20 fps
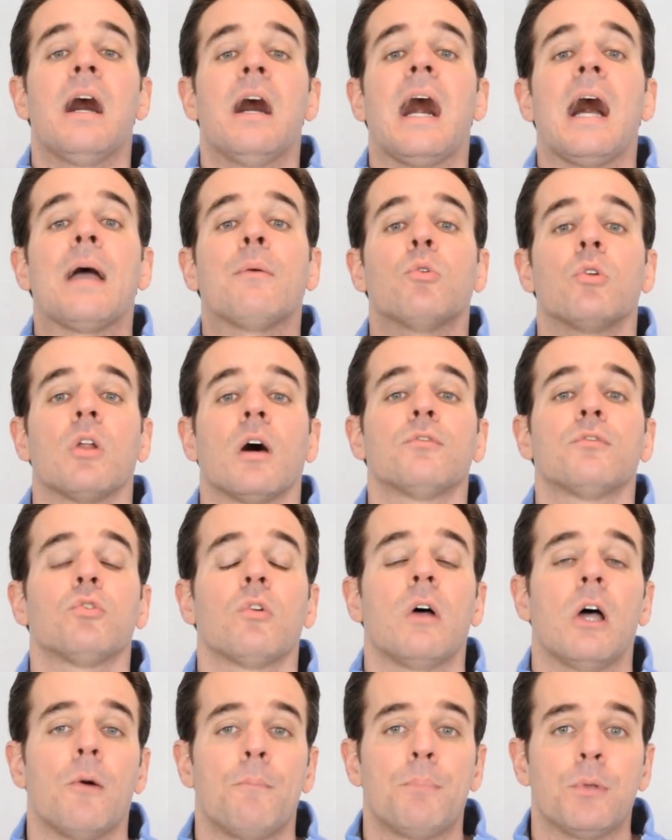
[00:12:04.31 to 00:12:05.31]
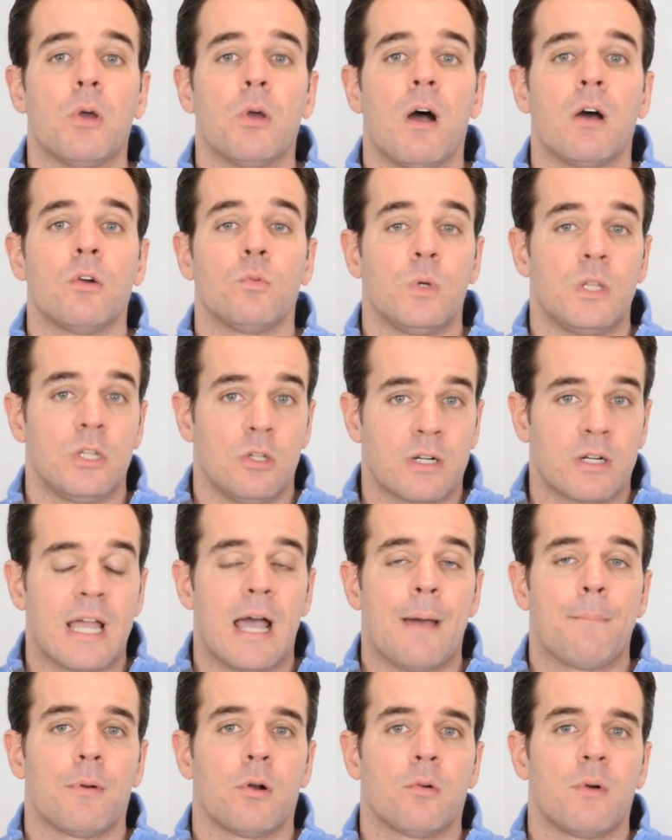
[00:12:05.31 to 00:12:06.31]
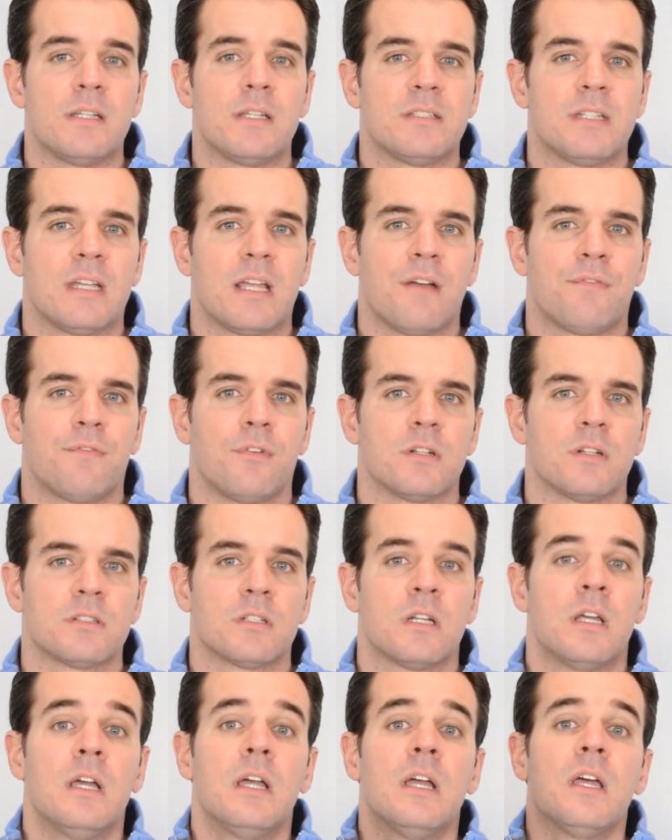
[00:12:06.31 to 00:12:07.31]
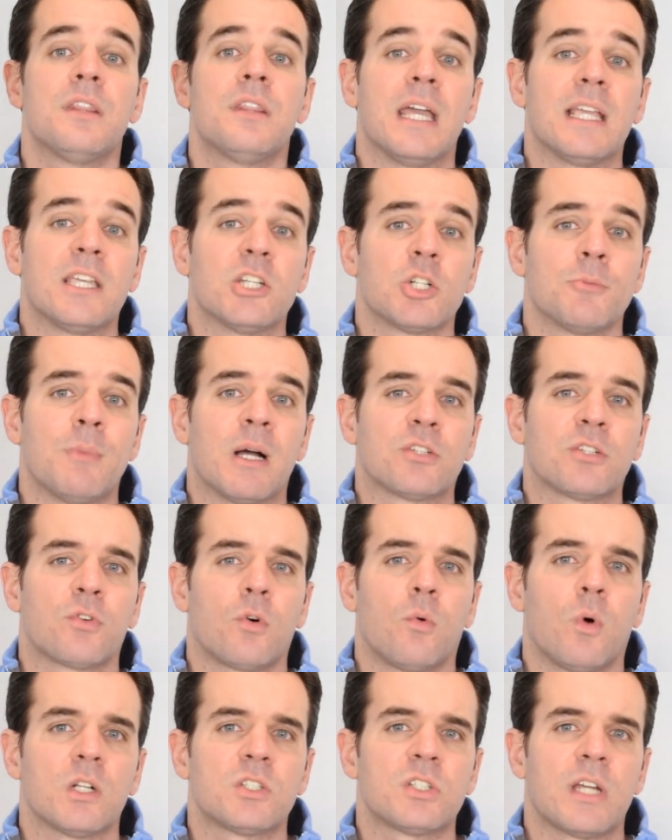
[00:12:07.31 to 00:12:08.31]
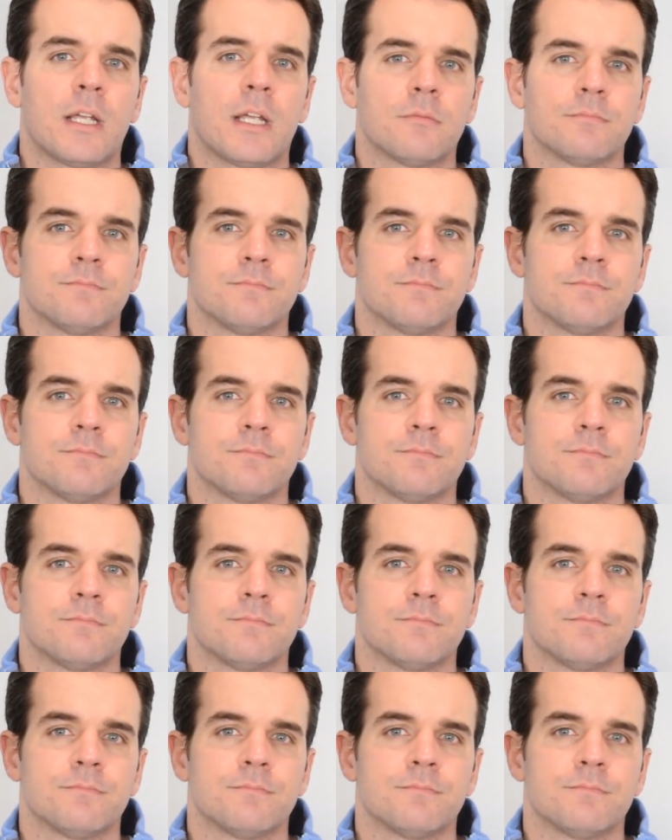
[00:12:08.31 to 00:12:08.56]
I would love to help you out with your capital raising efforts. Thank you so much for watching.